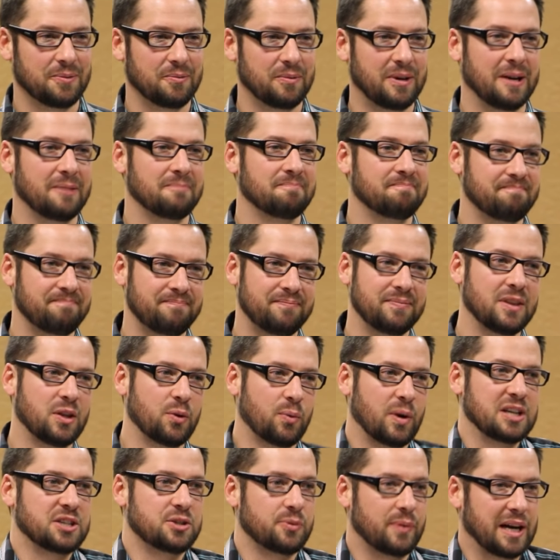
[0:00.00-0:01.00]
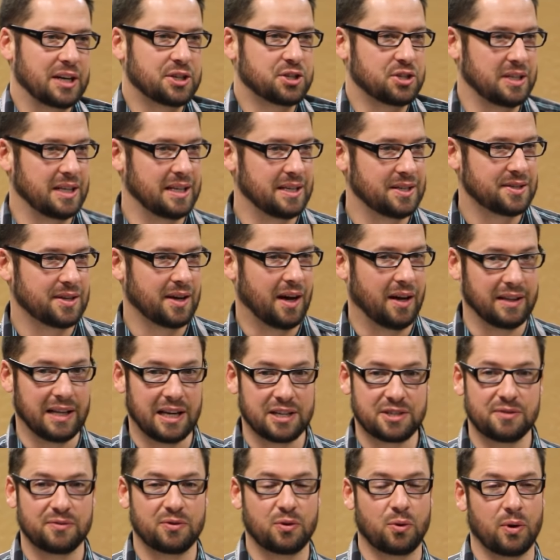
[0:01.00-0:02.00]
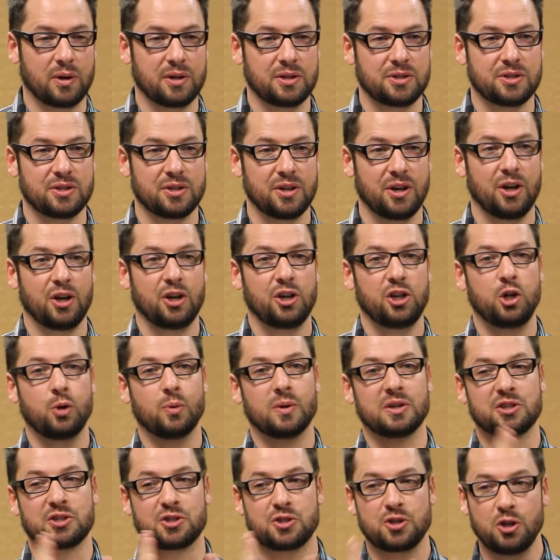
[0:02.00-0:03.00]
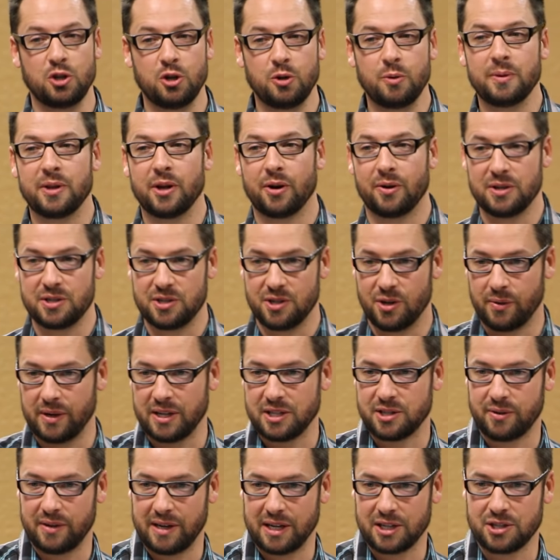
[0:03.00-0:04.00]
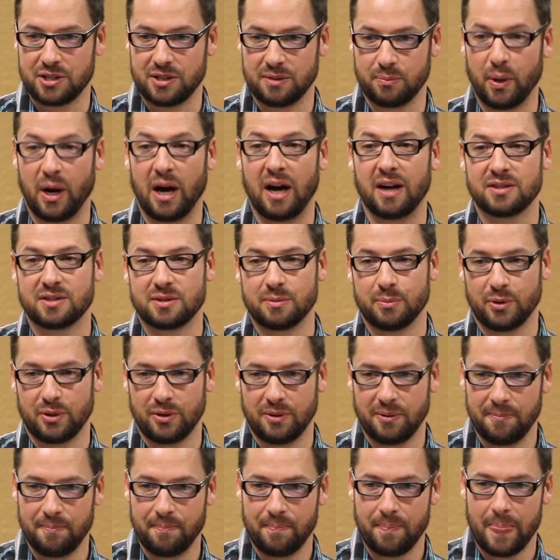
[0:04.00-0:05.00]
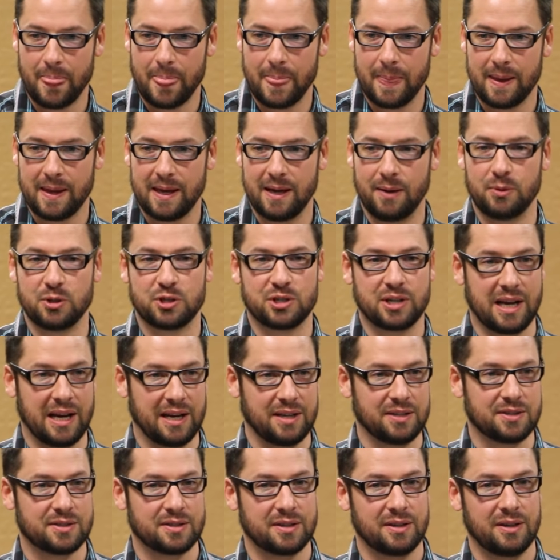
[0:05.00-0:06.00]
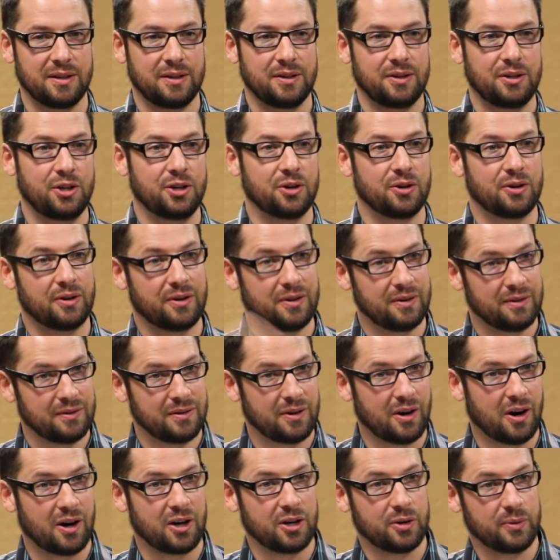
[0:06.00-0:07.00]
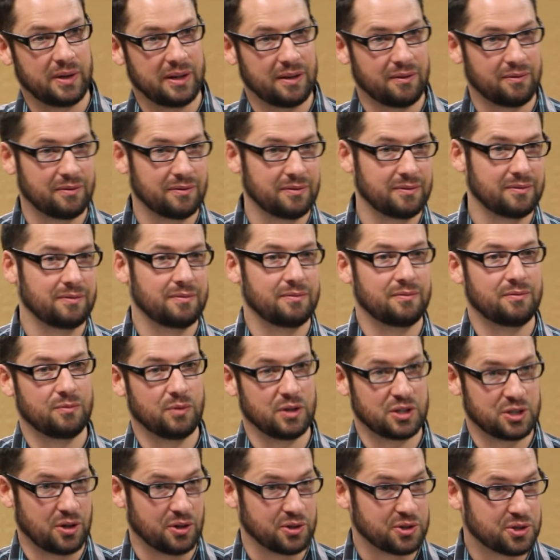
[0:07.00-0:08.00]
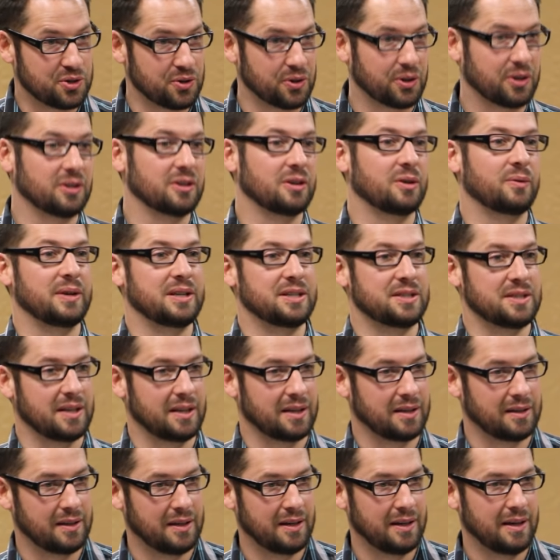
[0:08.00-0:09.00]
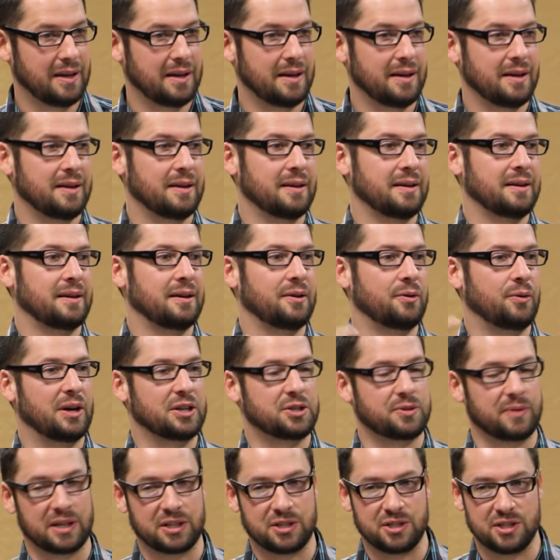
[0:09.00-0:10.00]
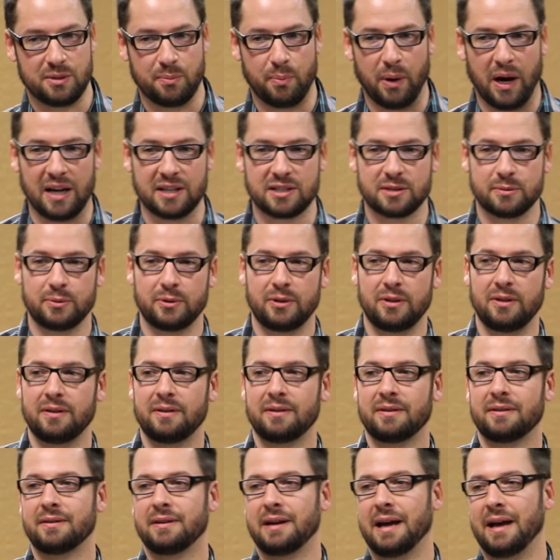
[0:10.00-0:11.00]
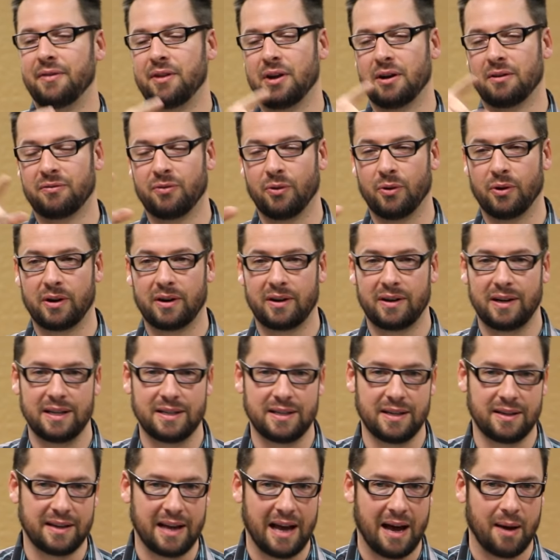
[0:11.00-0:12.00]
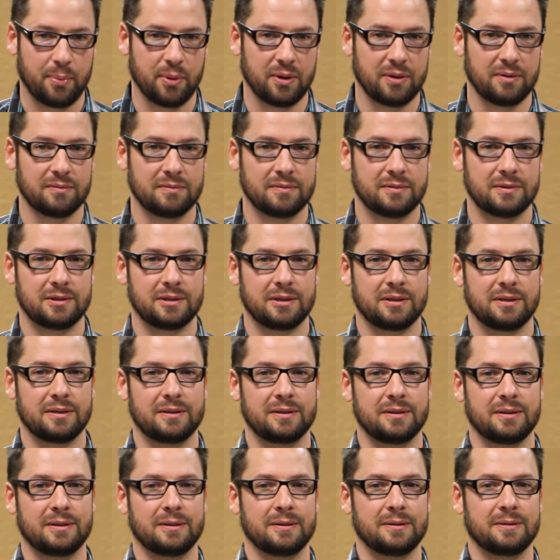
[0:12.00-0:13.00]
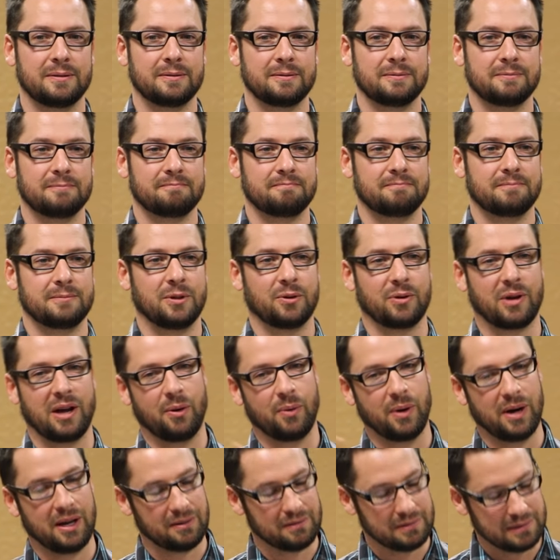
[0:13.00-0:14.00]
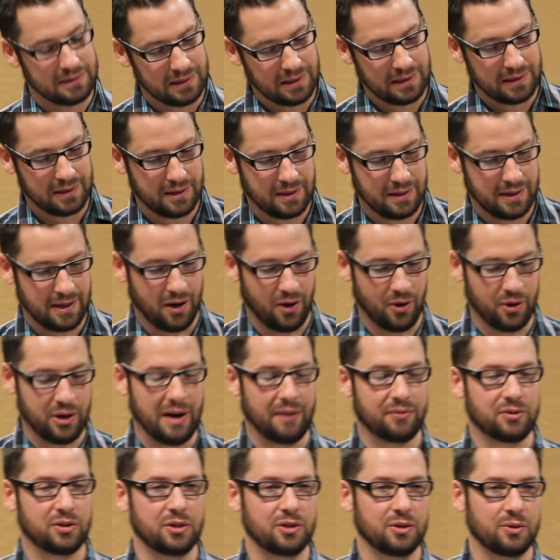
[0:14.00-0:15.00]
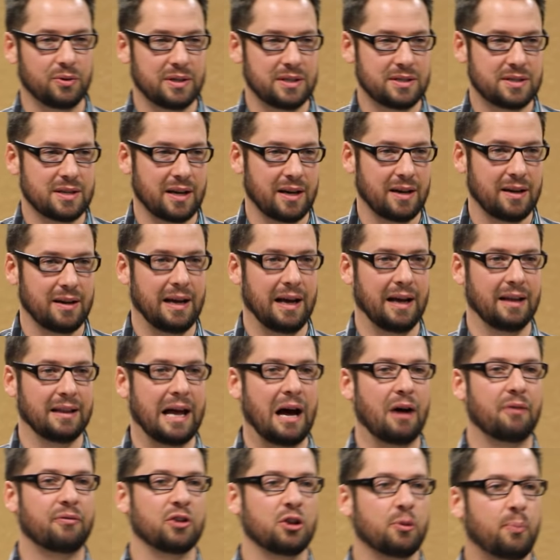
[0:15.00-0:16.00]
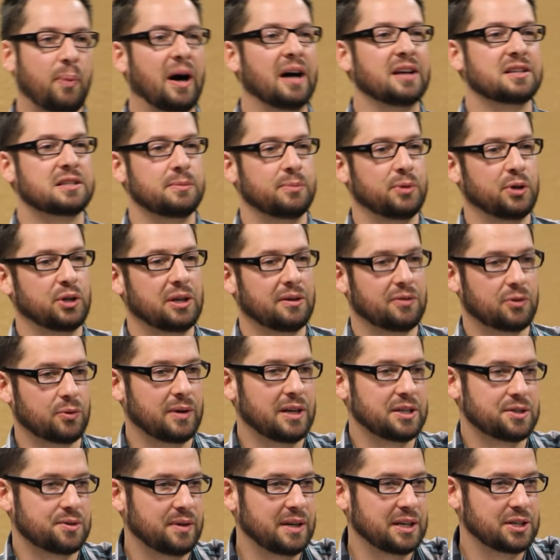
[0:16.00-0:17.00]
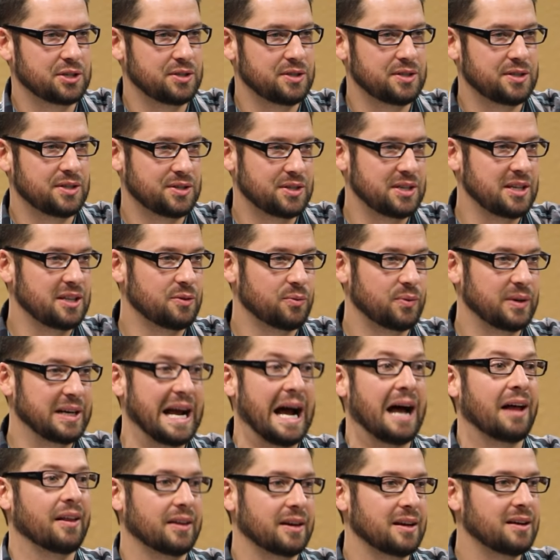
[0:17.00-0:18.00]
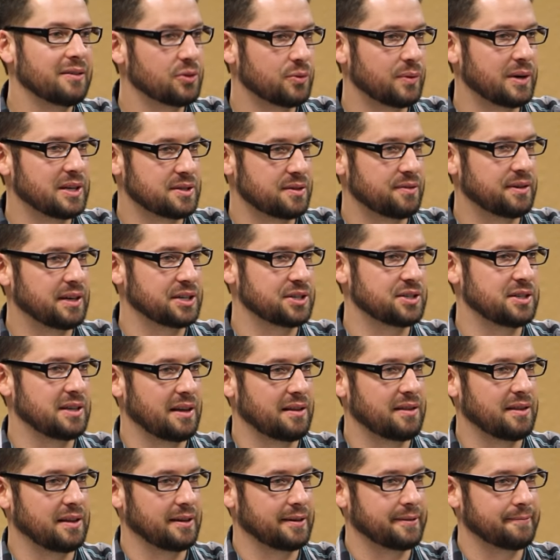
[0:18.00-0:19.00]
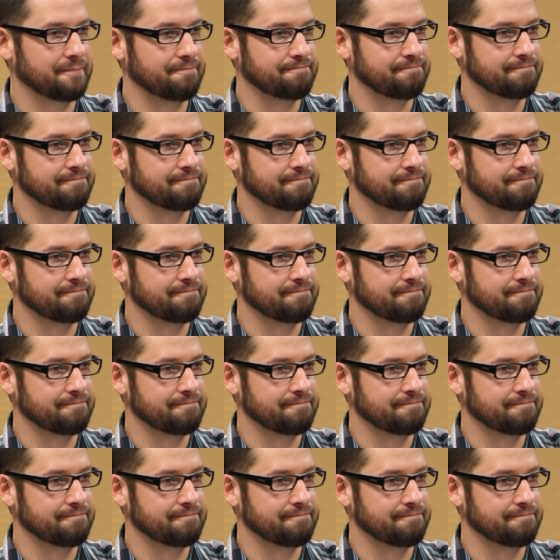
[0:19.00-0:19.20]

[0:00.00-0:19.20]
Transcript: Well, the resurrection is, unless, of course, you assume there is no resurrection possible, in which case you're arguing what's called circular reasoning. The resurrection's impossible, and therefore it didn't happen. Okay, well, all you have to do is allow for the possibility of the resurrection to see the reality of the resurrection, I think.